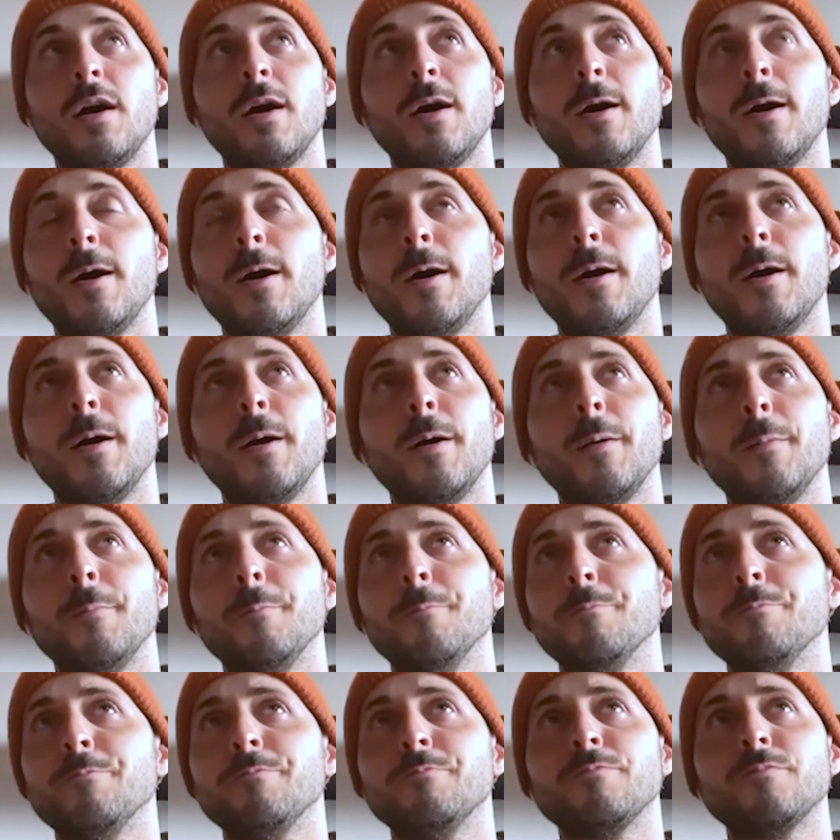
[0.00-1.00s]

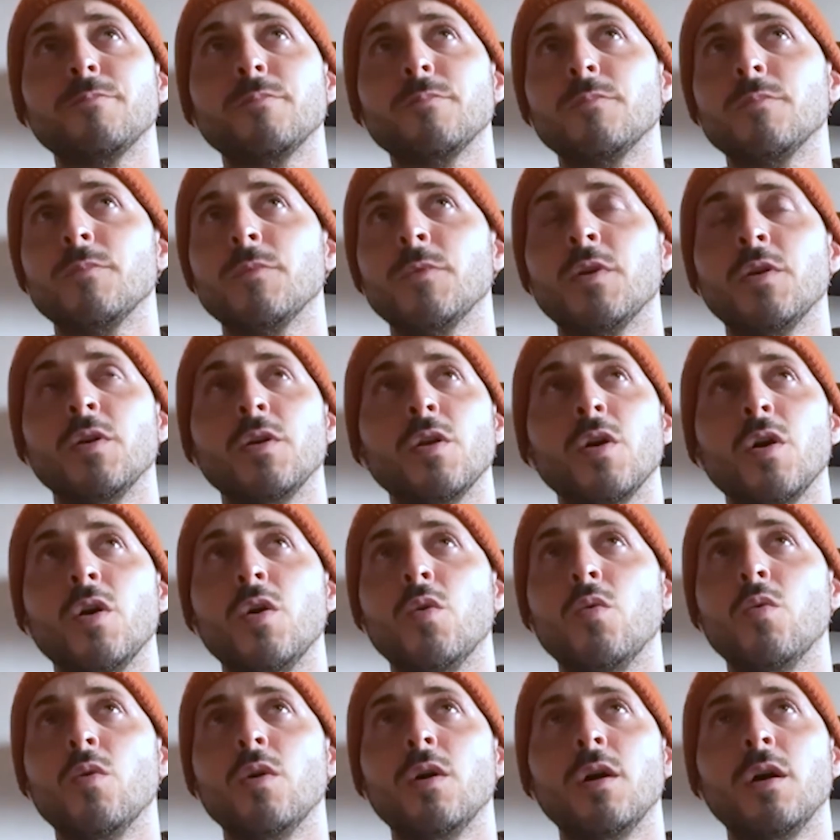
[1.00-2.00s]
um, you
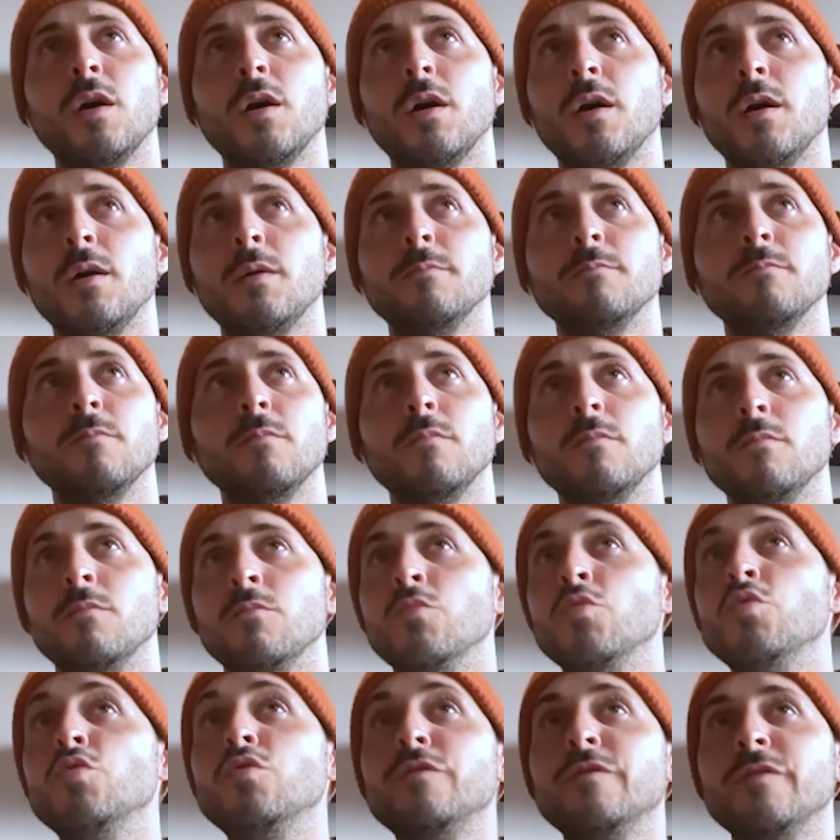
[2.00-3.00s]
know, um,
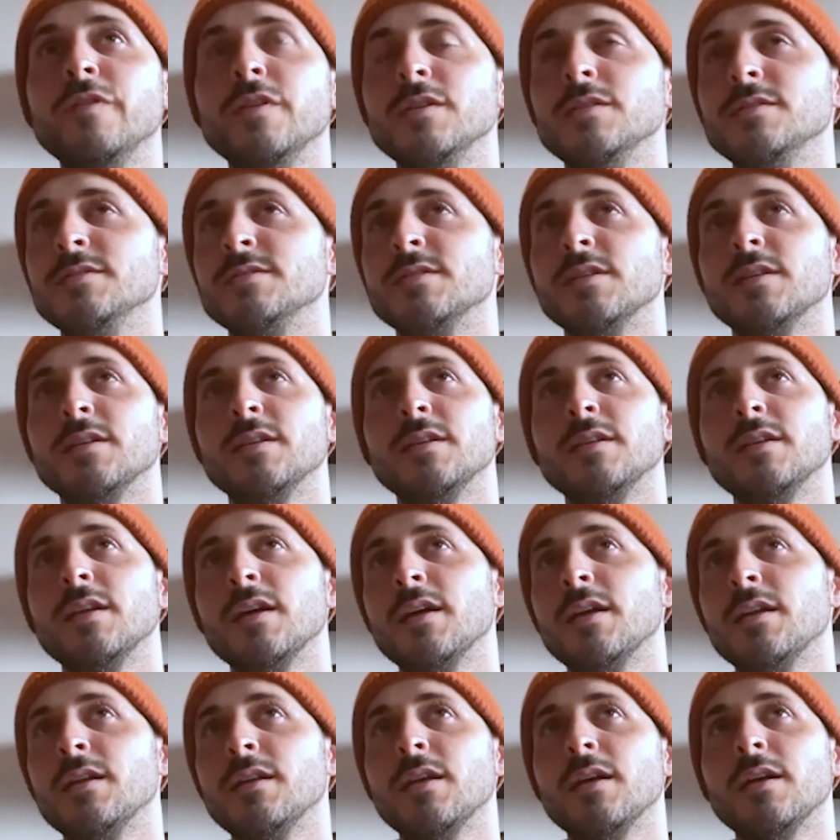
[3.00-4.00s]
movies and,
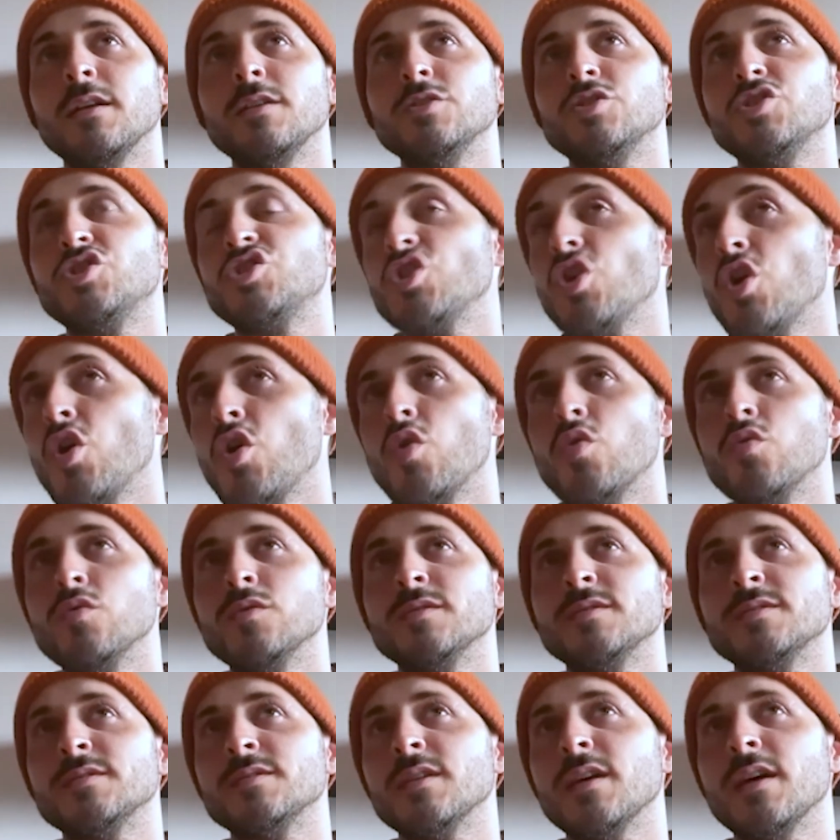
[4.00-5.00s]
and, and
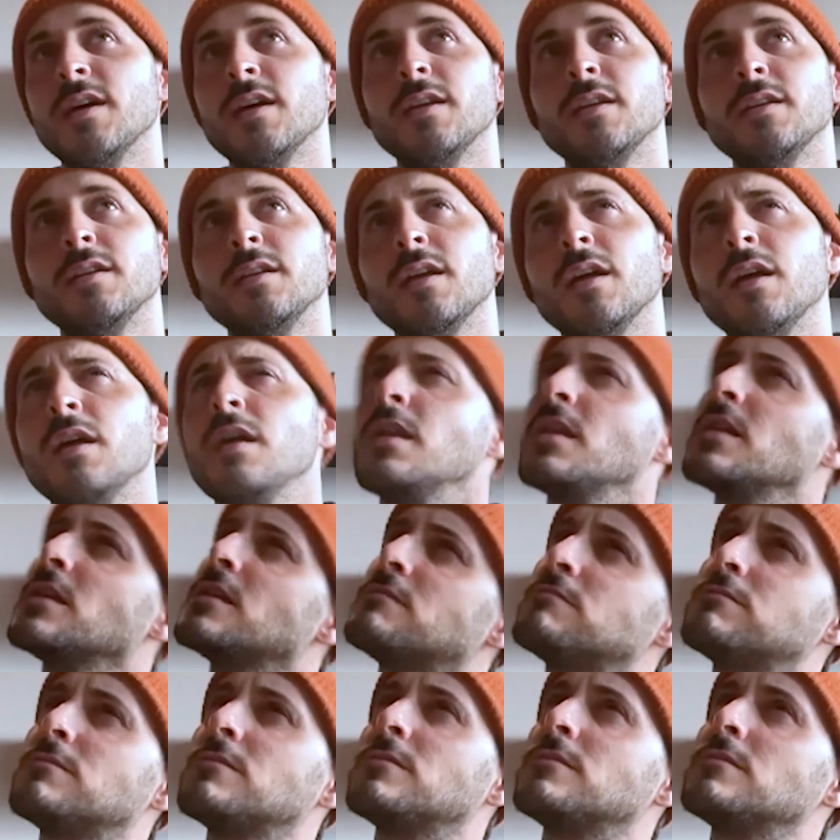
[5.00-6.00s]
shows and, and
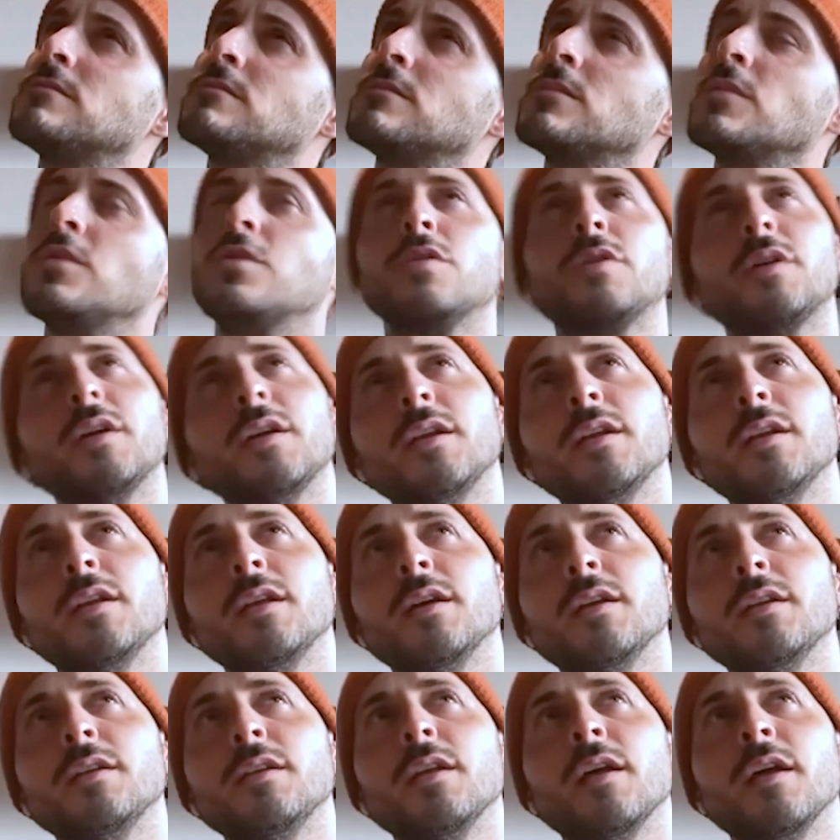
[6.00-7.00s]
looking at
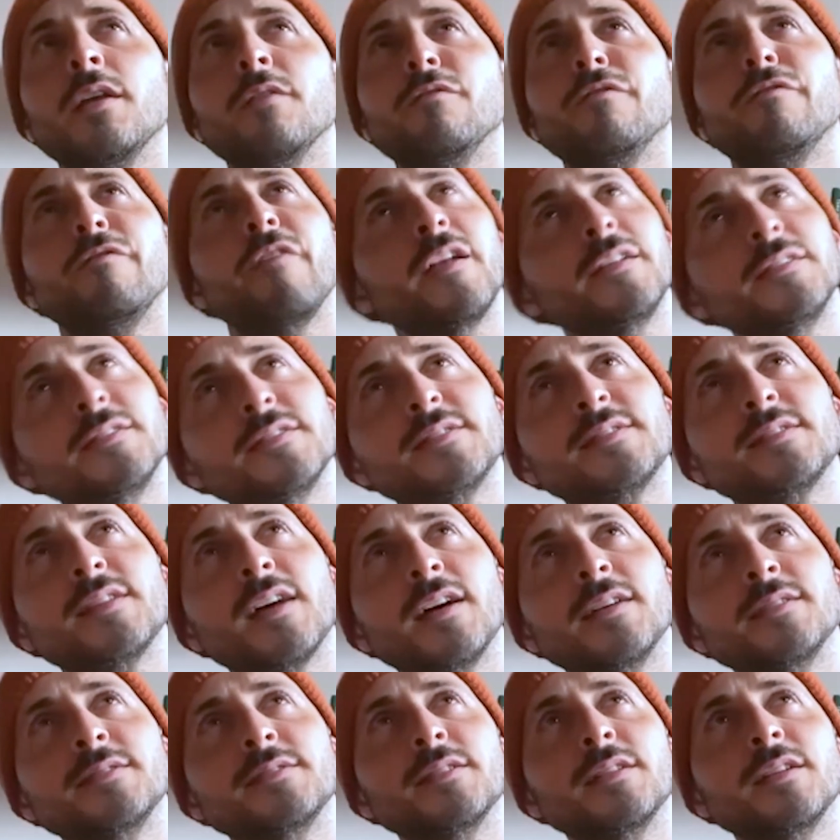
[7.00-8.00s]
it and
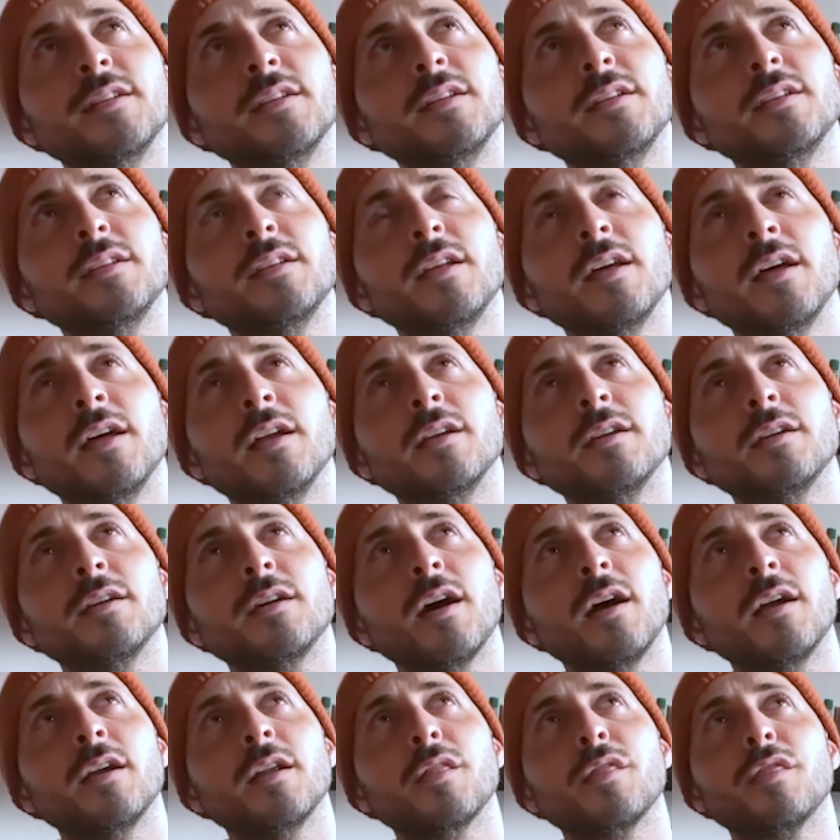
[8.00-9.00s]
fantasizing it and
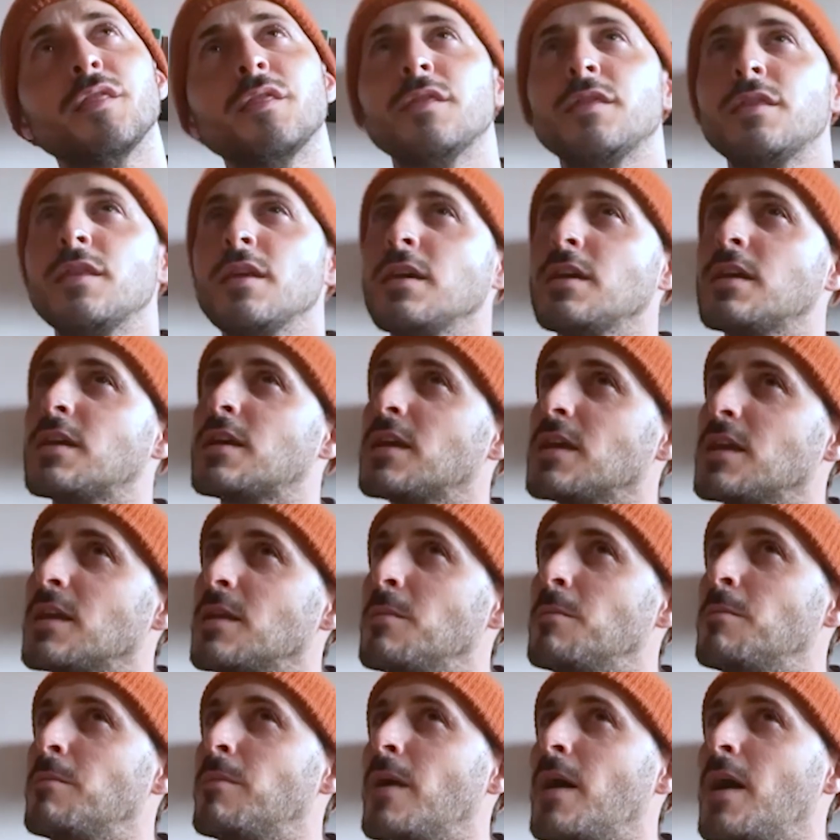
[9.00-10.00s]
kind of thinking
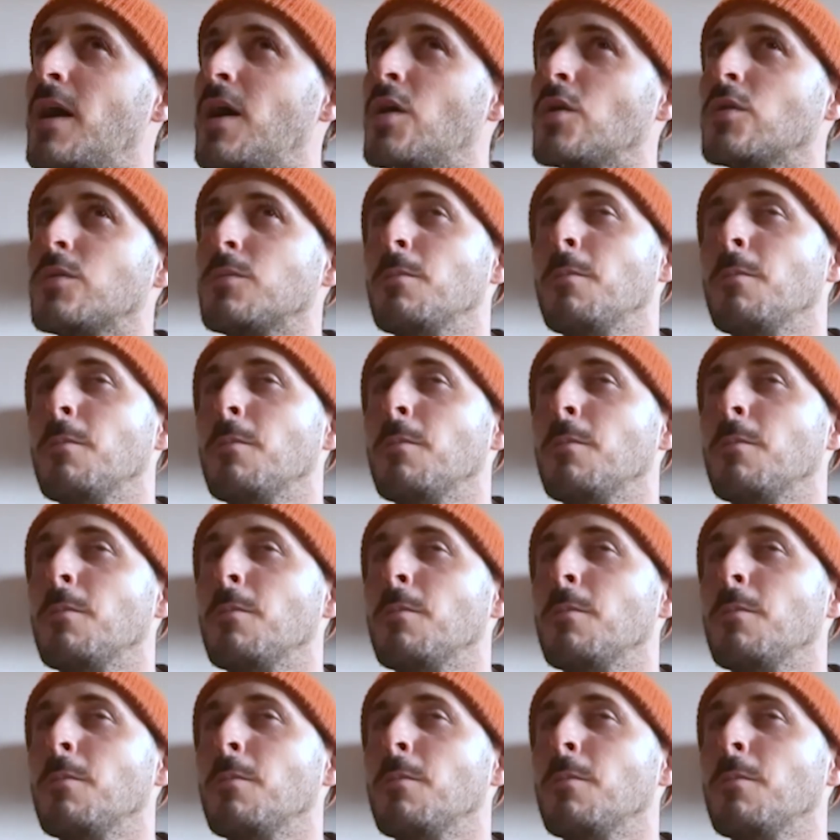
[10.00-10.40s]
about